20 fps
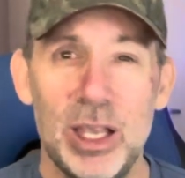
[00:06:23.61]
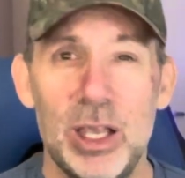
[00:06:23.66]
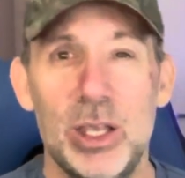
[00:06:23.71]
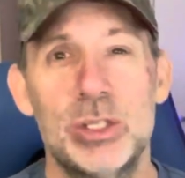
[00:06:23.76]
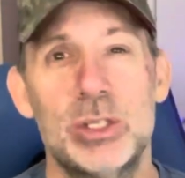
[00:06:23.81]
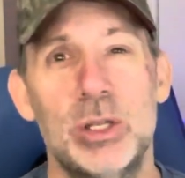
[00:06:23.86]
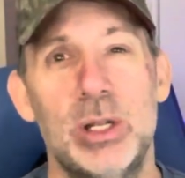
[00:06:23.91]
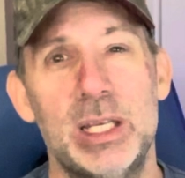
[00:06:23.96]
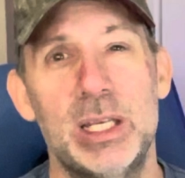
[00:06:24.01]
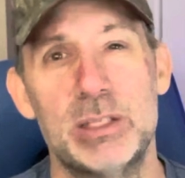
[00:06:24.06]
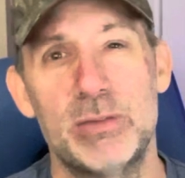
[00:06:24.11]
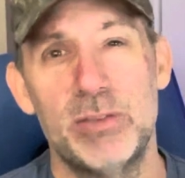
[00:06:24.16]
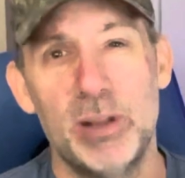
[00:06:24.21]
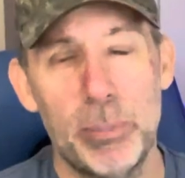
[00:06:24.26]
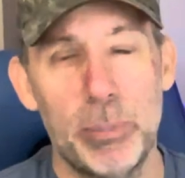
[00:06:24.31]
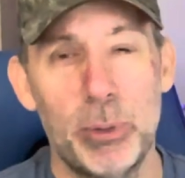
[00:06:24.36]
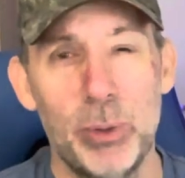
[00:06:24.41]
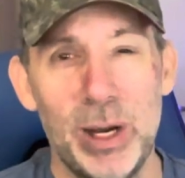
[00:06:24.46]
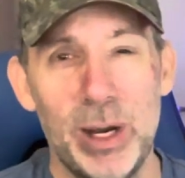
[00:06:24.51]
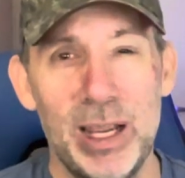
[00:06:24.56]
So let's
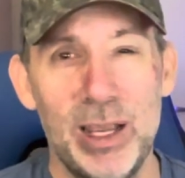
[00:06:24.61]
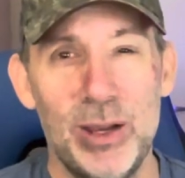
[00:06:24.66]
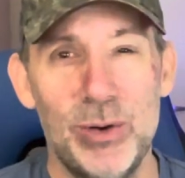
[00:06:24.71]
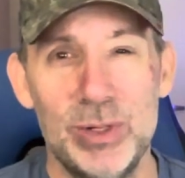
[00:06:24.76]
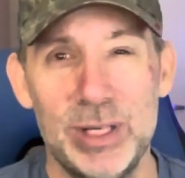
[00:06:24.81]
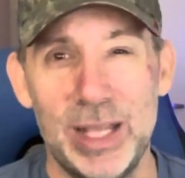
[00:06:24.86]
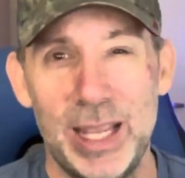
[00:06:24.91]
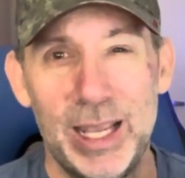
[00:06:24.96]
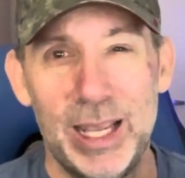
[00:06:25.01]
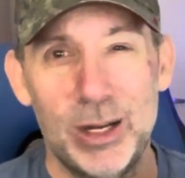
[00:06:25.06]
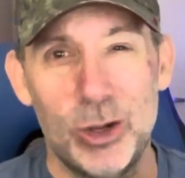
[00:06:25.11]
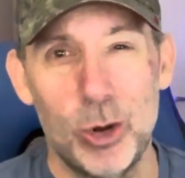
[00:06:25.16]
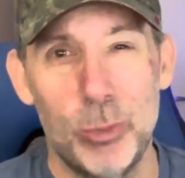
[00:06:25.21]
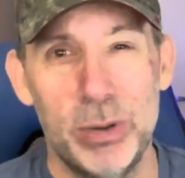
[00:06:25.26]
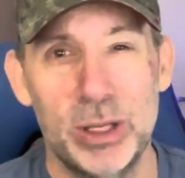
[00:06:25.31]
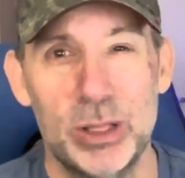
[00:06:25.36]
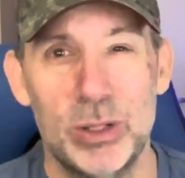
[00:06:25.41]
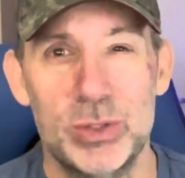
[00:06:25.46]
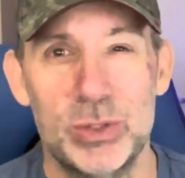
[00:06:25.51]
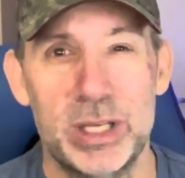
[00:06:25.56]
flip around and go
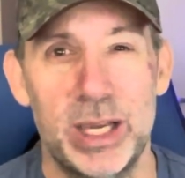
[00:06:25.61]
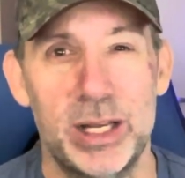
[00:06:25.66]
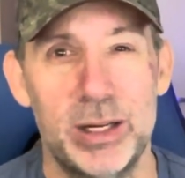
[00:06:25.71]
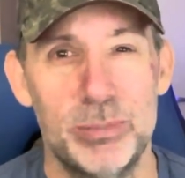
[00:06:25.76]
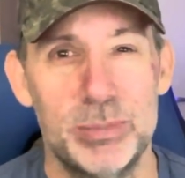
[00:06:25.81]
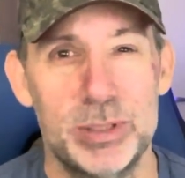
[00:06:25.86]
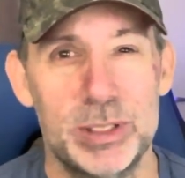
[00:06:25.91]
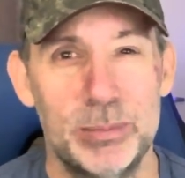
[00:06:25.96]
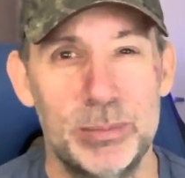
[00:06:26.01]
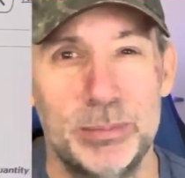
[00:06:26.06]
pick those items.